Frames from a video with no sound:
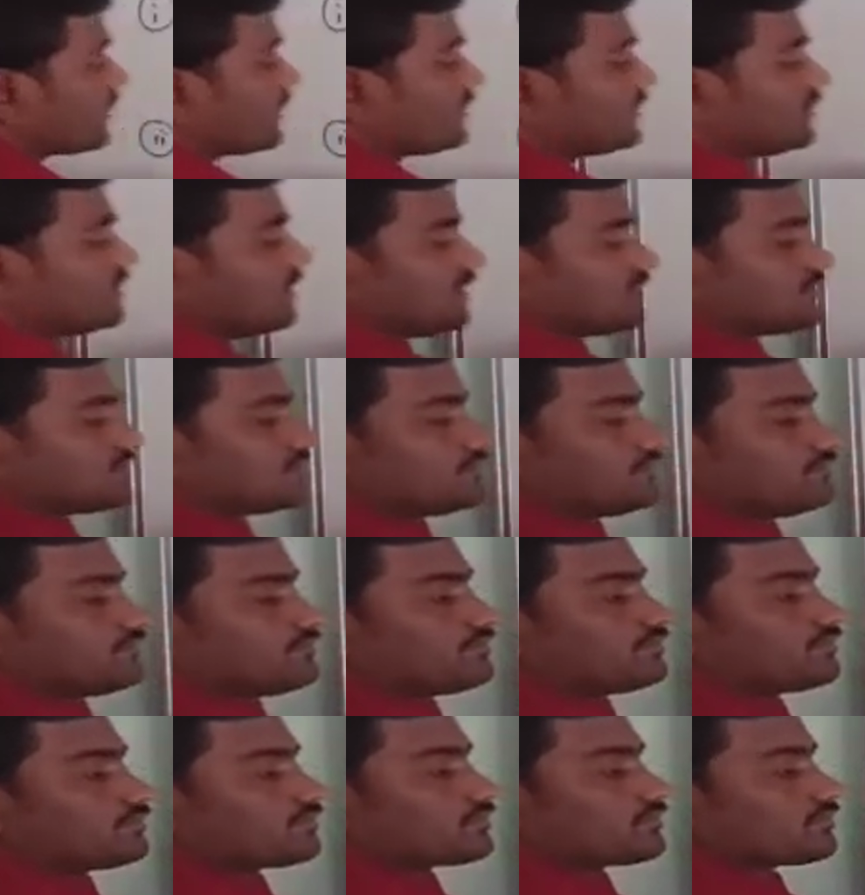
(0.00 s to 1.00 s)
Yes.
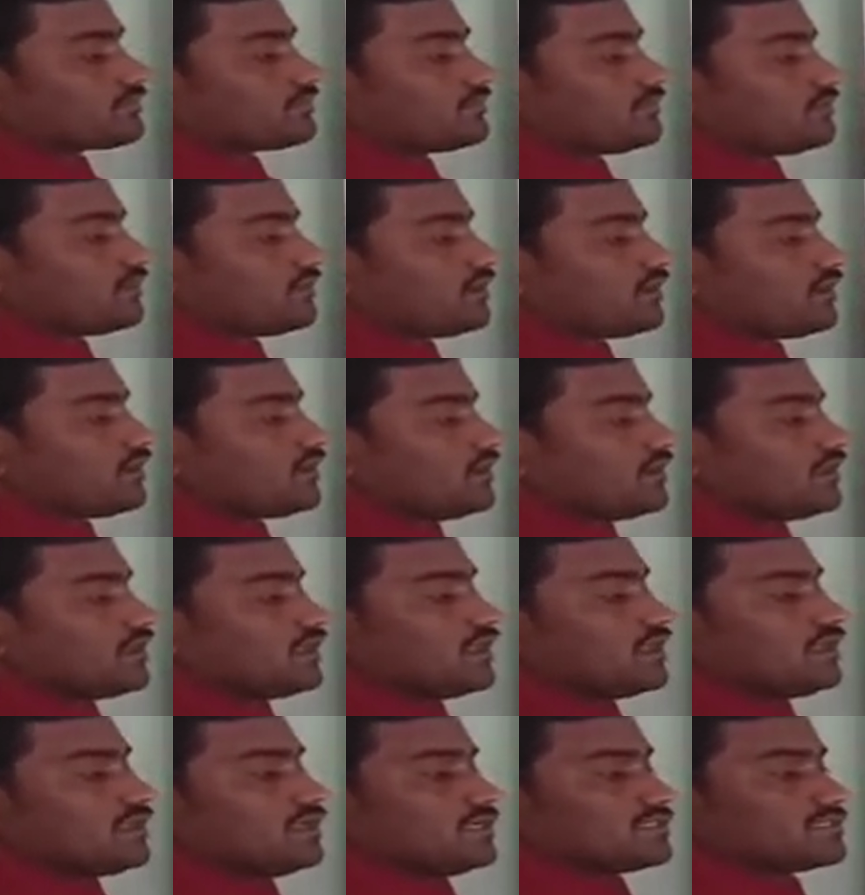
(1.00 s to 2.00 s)

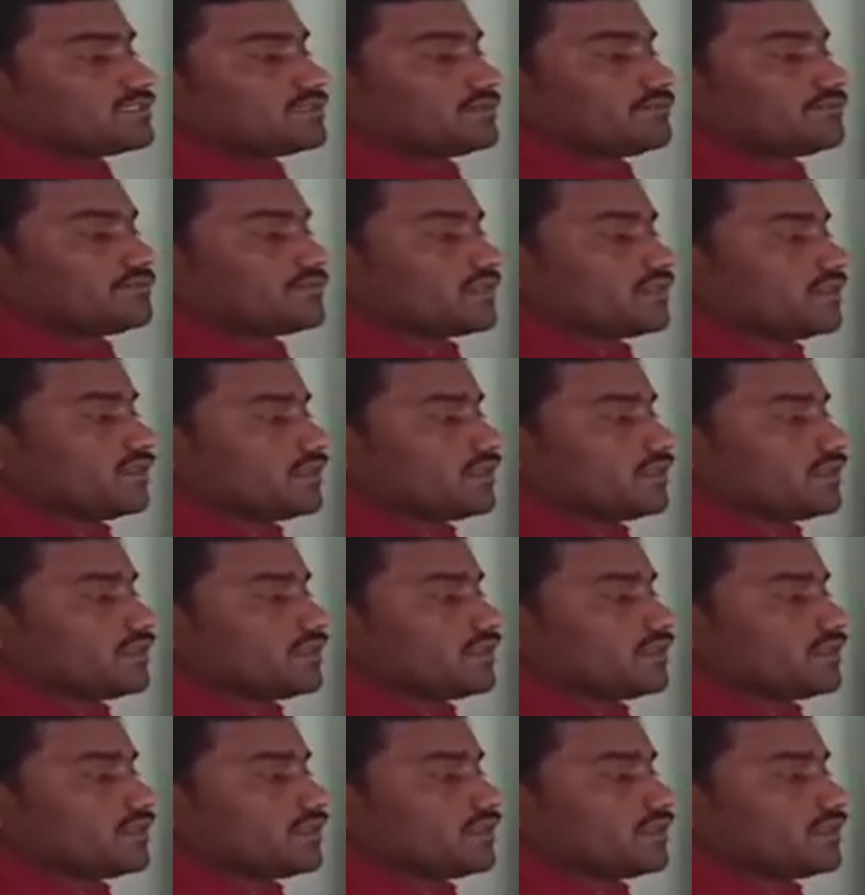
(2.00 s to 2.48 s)
Yes.